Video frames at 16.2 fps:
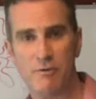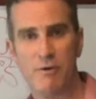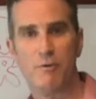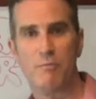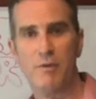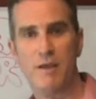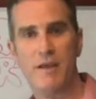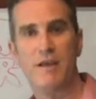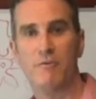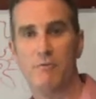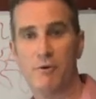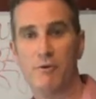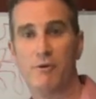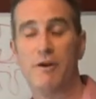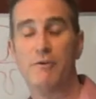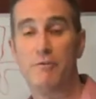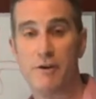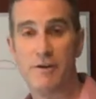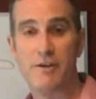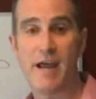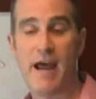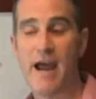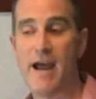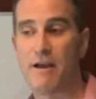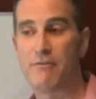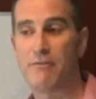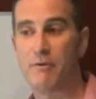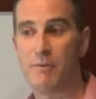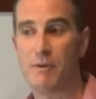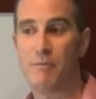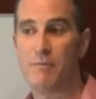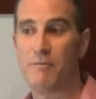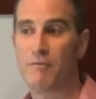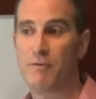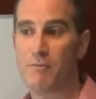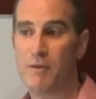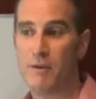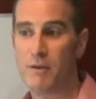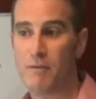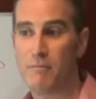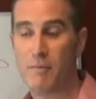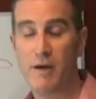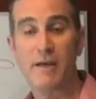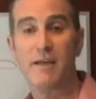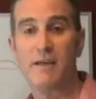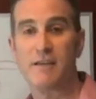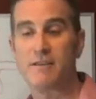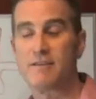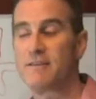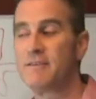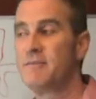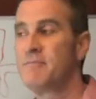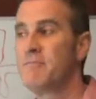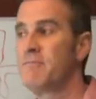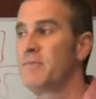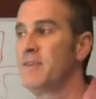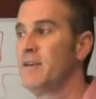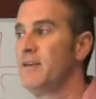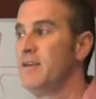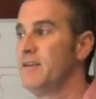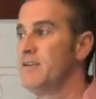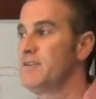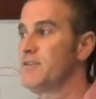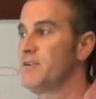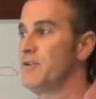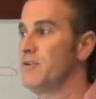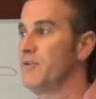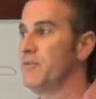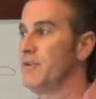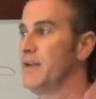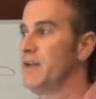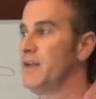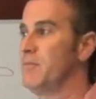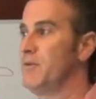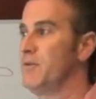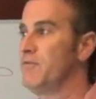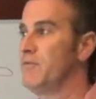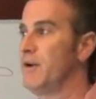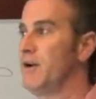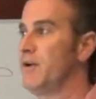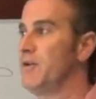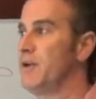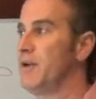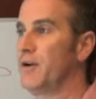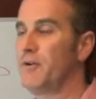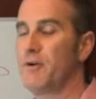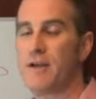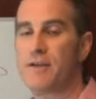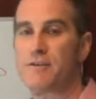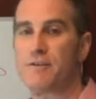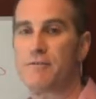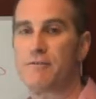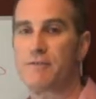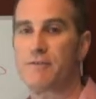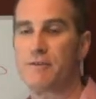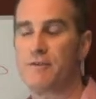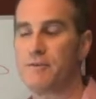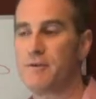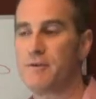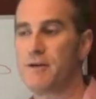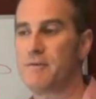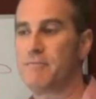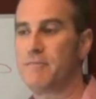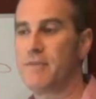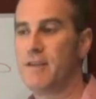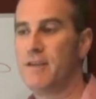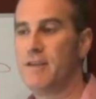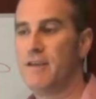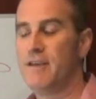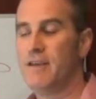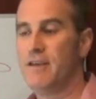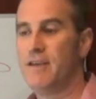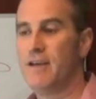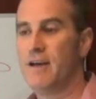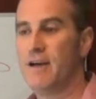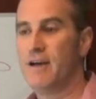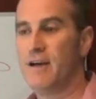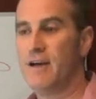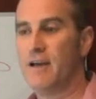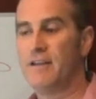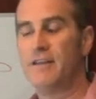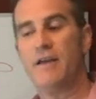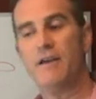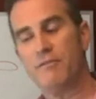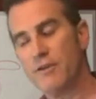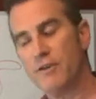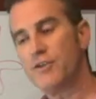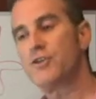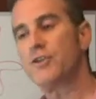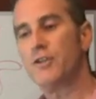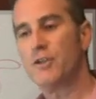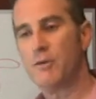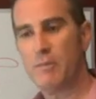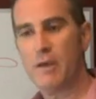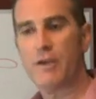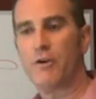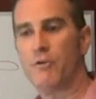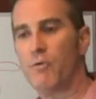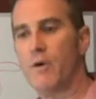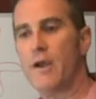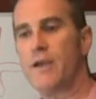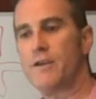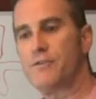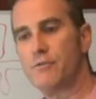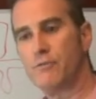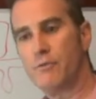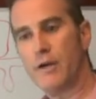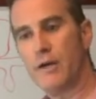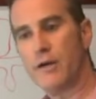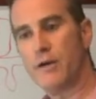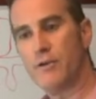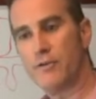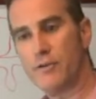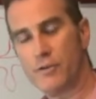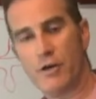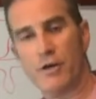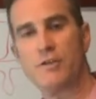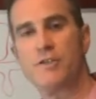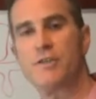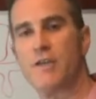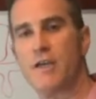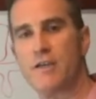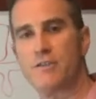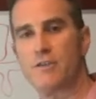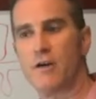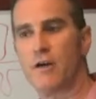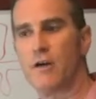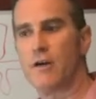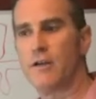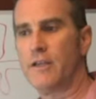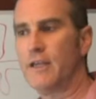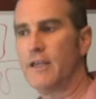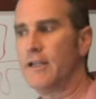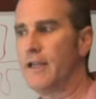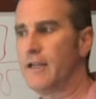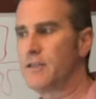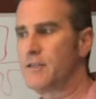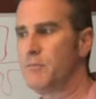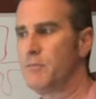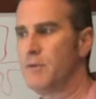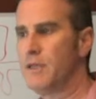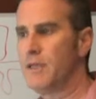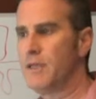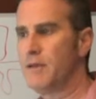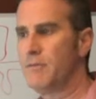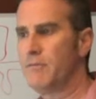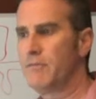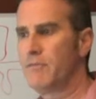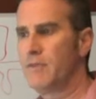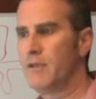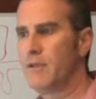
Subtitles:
that we were under attack from the monkeys. So they can be very aggressive. So and then eventually you make your way to where the tarsiers are, and they like to be,